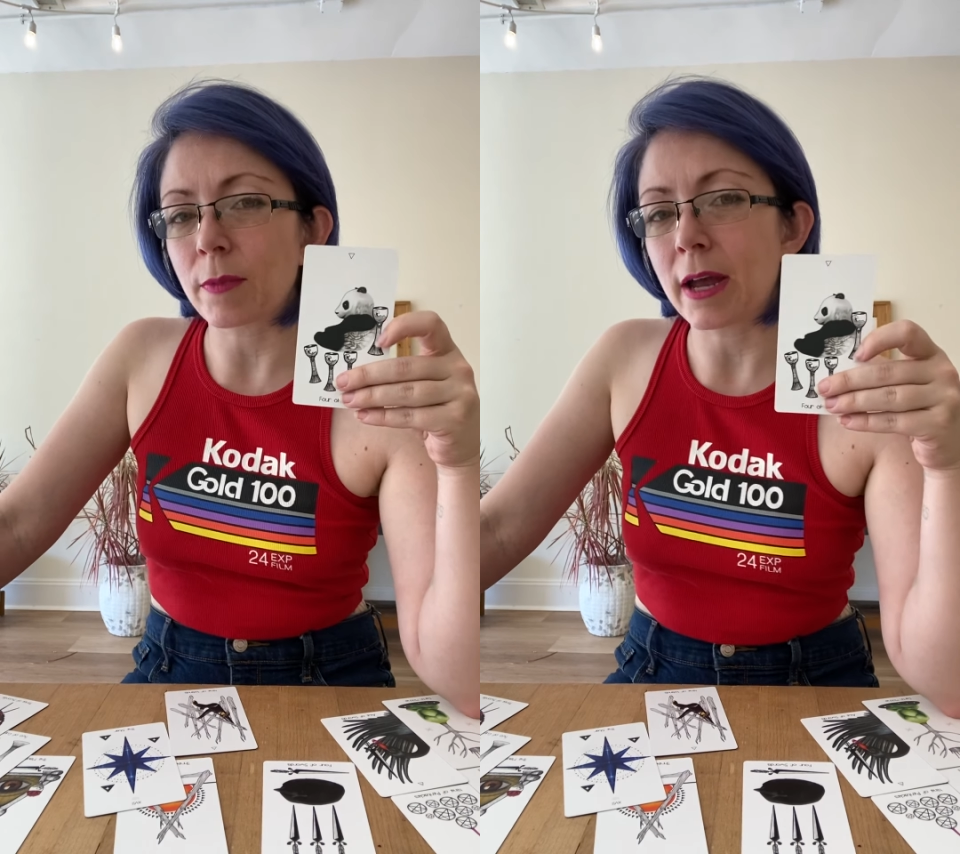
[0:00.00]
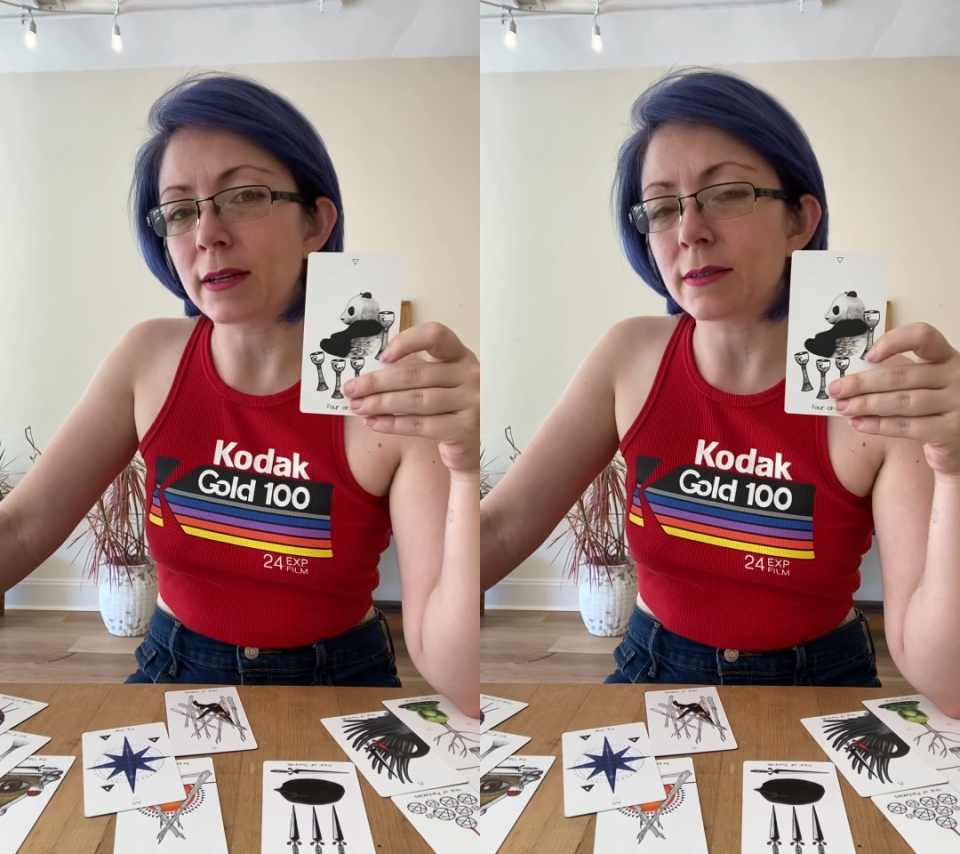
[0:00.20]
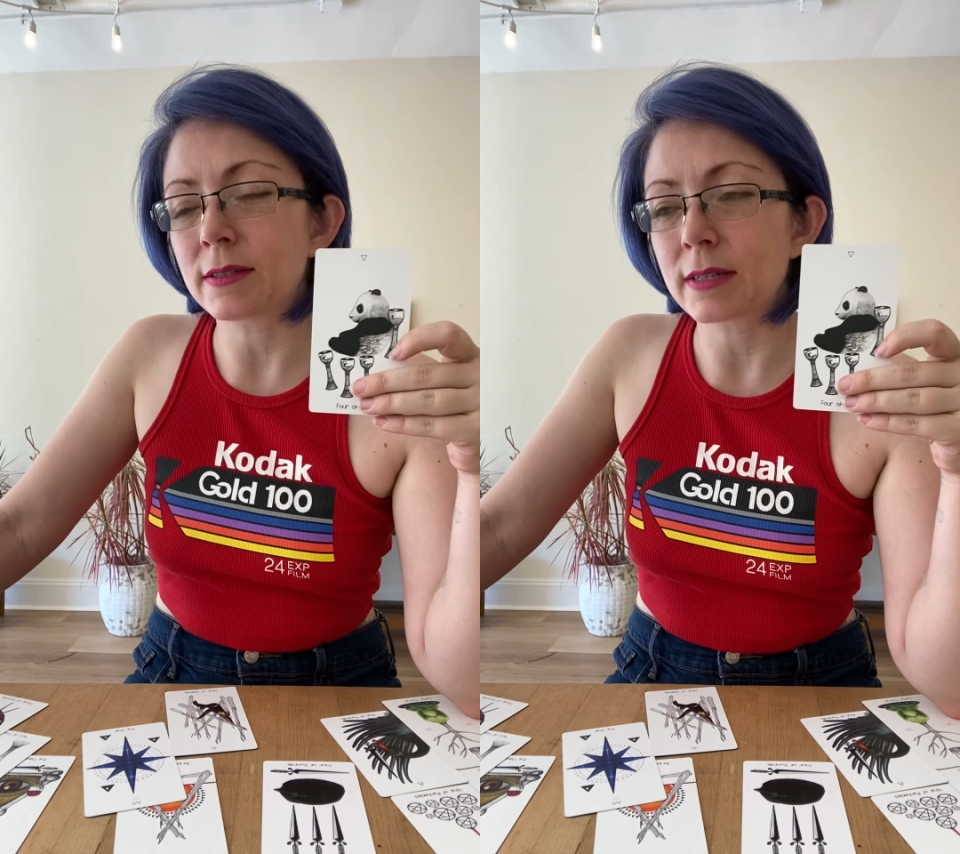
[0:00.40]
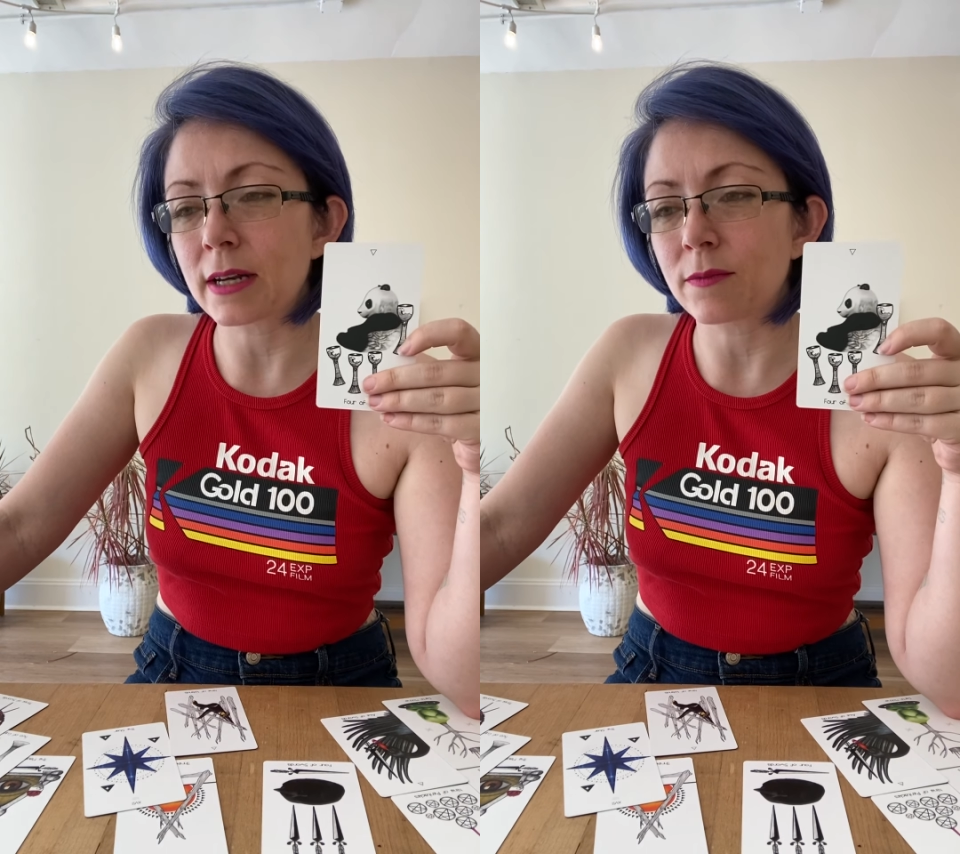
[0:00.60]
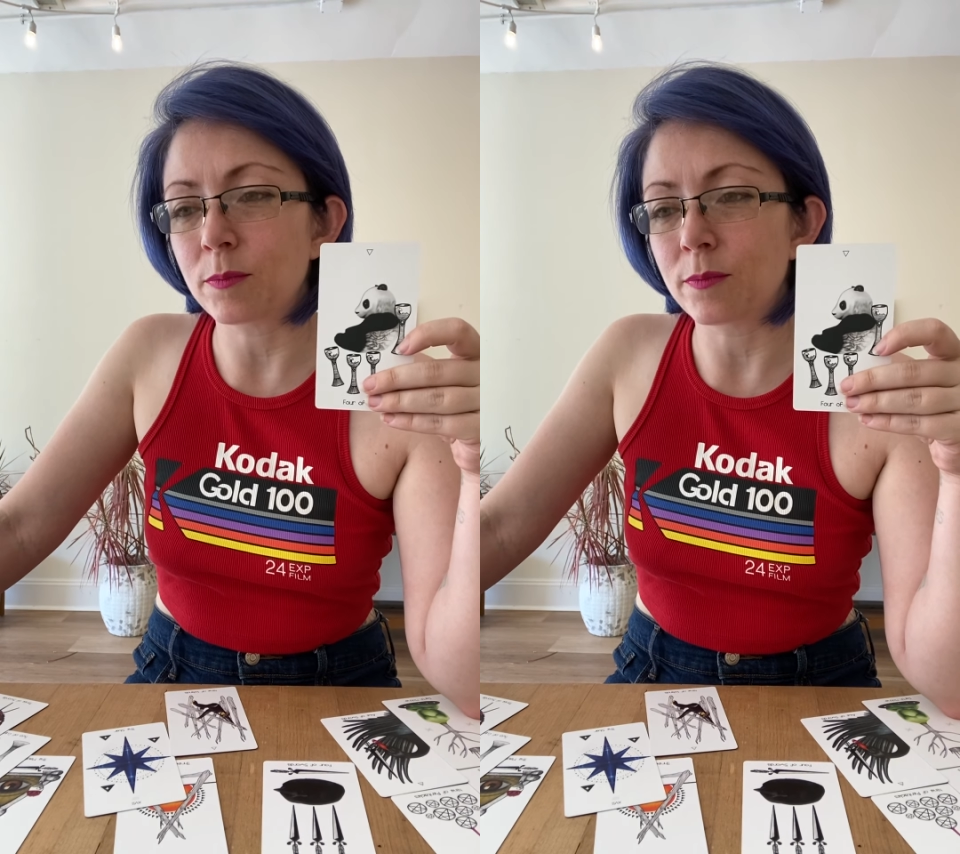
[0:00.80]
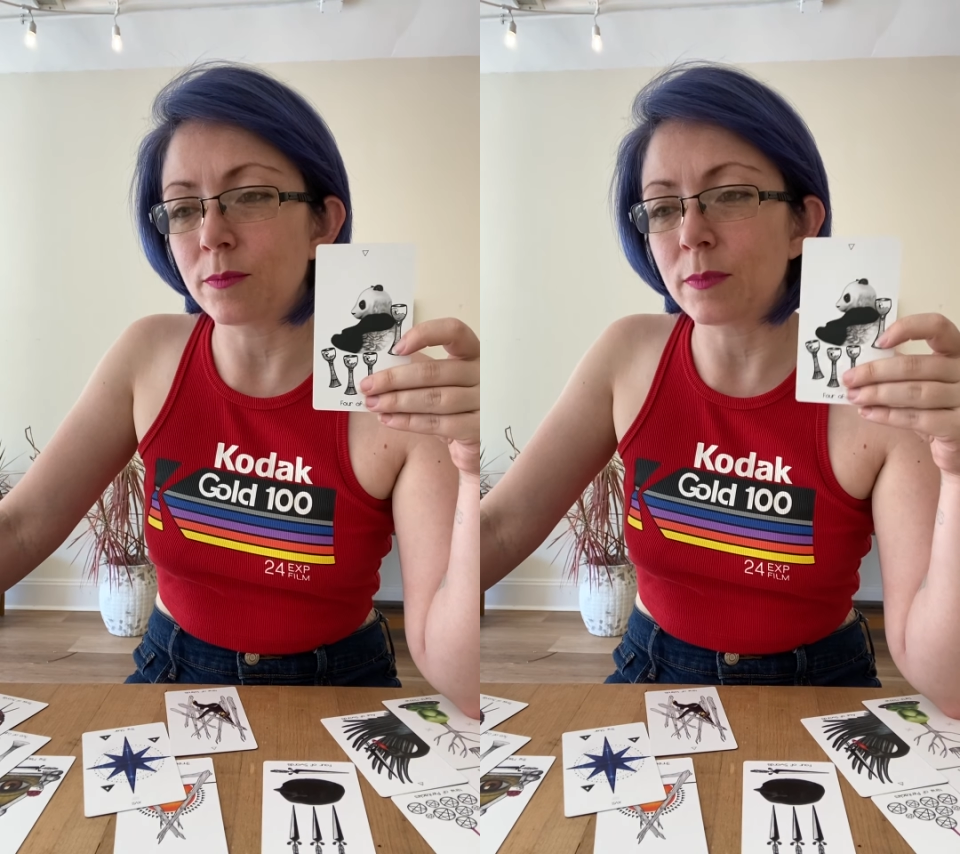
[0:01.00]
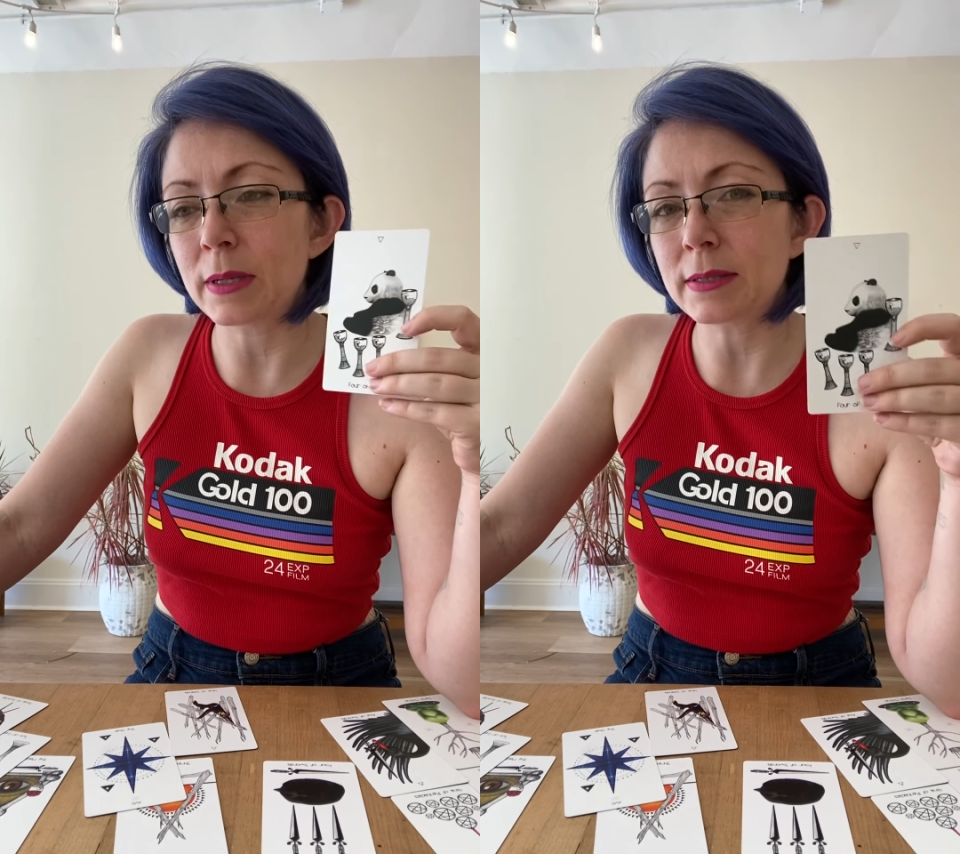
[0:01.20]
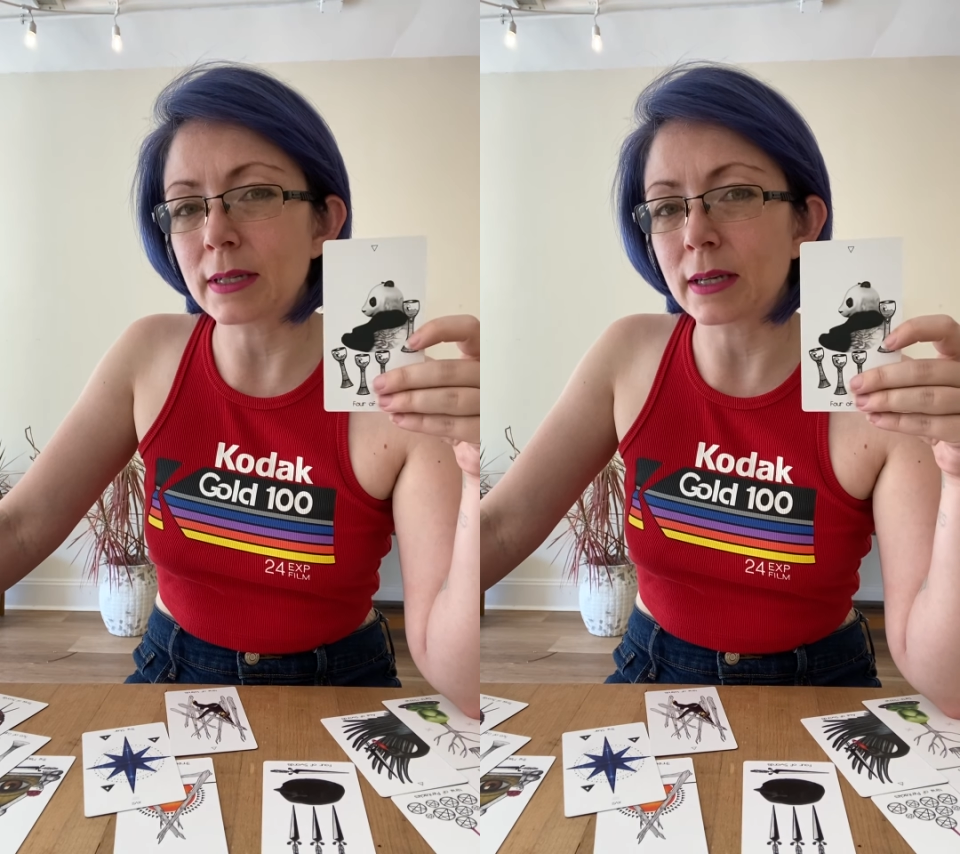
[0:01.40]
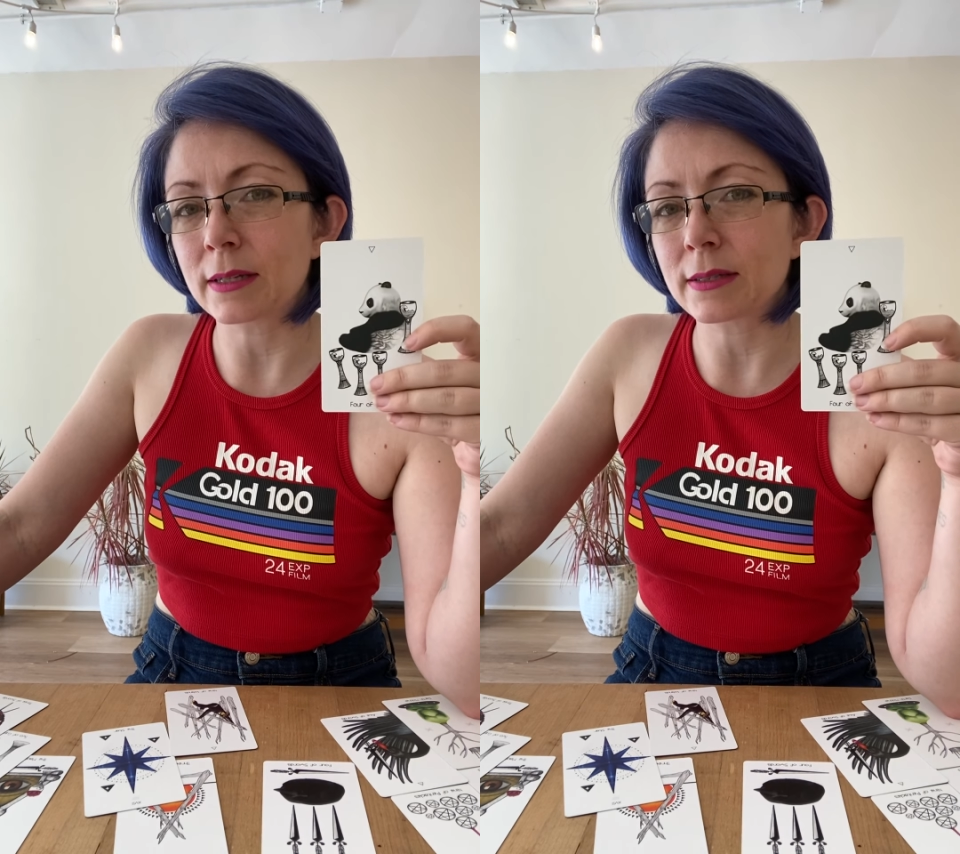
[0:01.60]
and instead of missing it,